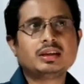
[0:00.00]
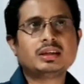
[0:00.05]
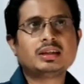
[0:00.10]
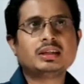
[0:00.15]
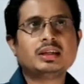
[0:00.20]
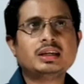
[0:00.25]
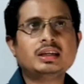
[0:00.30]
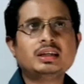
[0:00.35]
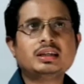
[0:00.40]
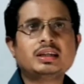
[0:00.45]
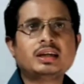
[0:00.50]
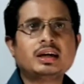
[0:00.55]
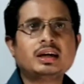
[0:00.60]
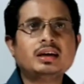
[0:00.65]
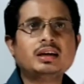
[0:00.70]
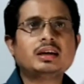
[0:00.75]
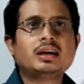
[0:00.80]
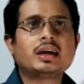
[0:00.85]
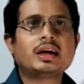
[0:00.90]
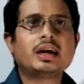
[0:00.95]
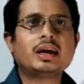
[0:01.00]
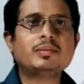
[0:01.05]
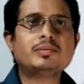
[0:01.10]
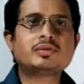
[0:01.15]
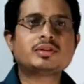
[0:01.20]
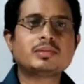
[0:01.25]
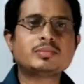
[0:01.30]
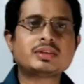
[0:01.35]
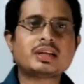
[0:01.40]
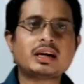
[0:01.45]
then there have
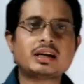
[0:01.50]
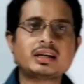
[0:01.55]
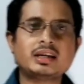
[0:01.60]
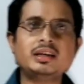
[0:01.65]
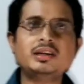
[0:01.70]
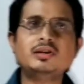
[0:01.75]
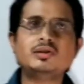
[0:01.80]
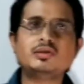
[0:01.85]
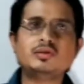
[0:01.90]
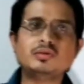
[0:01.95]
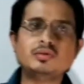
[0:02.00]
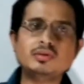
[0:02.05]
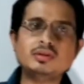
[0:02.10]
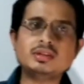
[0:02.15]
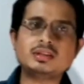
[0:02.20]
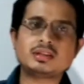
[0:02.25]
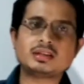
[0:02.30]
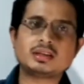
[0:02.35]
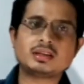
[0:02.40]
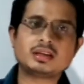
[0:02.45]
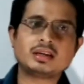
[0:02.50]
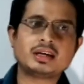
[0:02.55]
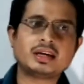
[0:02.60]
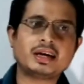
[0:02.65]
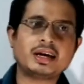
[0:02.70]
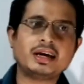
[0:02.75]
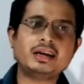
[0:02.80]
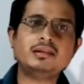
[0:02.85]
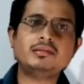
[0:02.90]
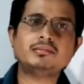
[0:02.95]
some certain rules
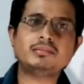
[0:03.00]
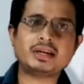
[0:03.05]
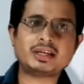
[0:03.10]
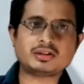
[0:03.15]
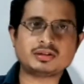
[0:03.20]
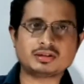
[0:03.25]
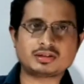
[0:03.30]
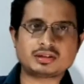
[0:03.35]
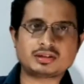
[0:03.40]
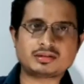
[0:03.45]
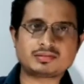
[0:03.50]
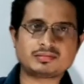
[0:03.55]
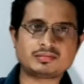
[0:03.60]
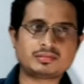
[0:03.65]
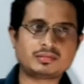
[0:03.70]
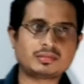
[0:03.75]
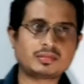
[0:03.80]
and methods.